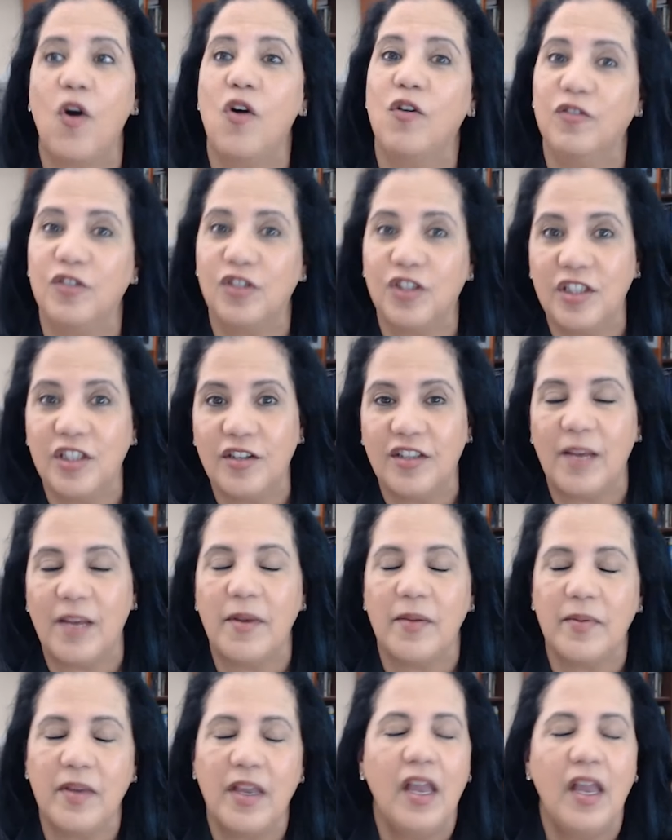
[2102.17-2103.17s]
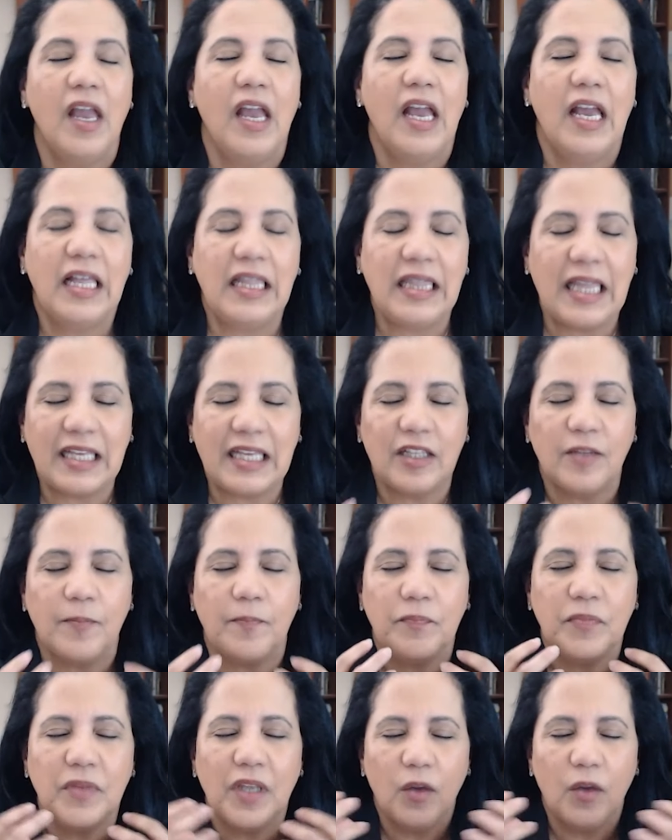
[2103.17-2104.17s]
Oh, consider that might like
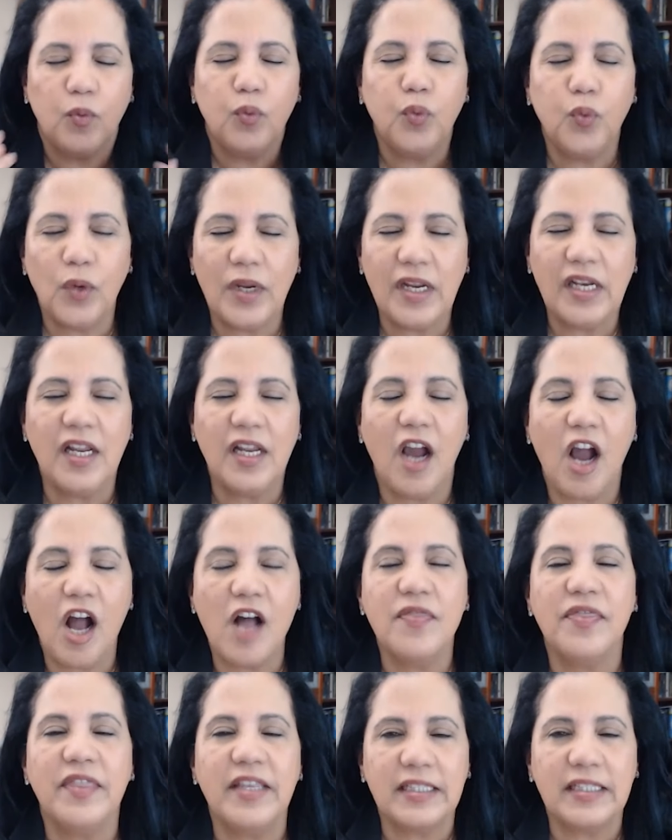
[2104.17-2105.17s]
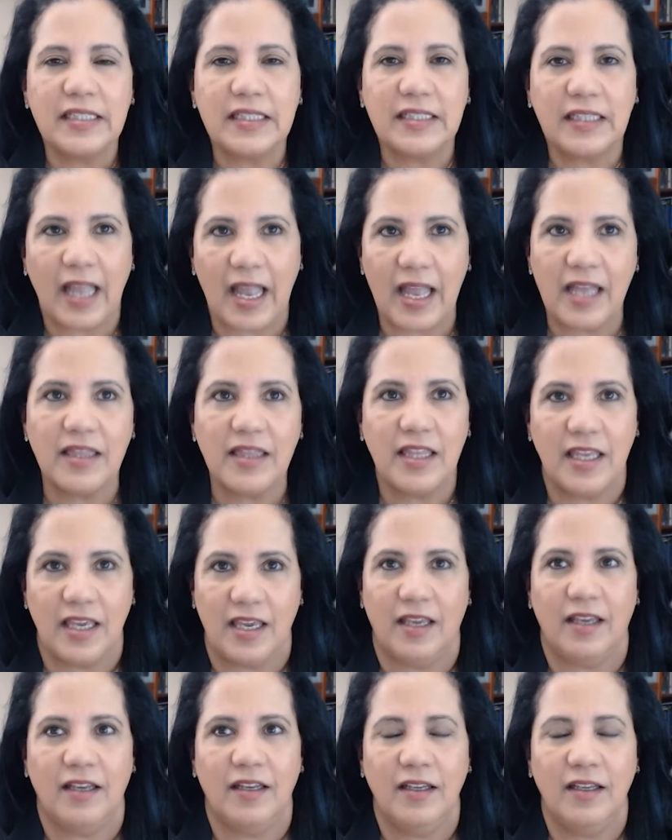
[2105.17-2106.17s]
really
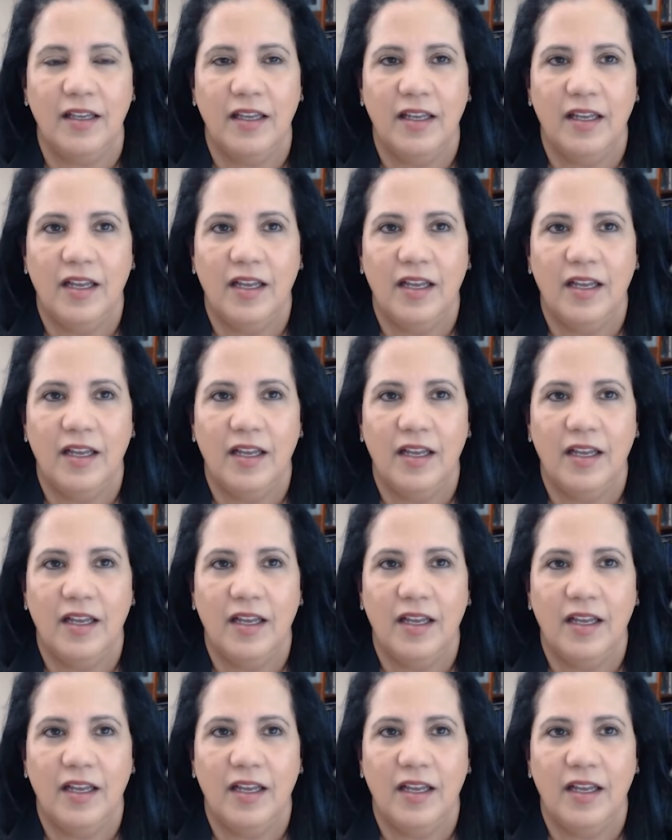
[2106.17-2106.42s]
understanding